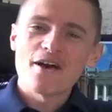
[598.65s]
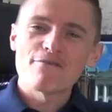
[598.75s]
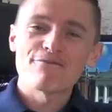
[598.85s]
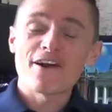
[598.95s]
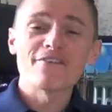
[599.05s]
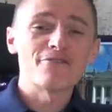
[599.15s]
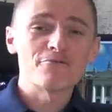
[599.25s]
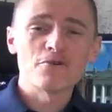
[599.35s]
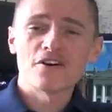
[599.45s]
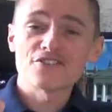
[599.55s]
a
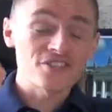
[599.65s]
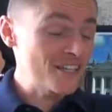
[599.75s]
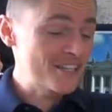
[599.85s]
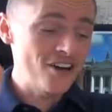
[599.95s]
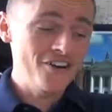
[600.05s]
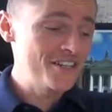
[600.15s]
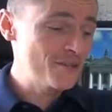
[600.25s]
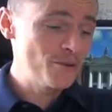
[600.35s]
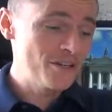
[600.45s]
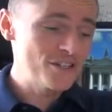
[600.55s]
favorite watch, an
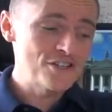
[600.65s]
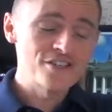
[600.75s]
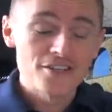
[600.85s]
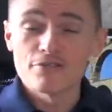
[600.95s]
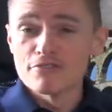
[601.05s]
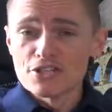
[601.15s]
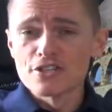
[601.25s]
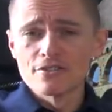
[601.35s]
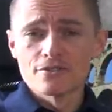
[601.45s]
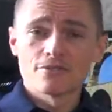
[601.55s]
iconic watch. The
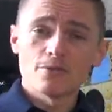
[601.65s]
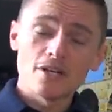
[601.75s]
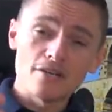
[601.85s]
originals were,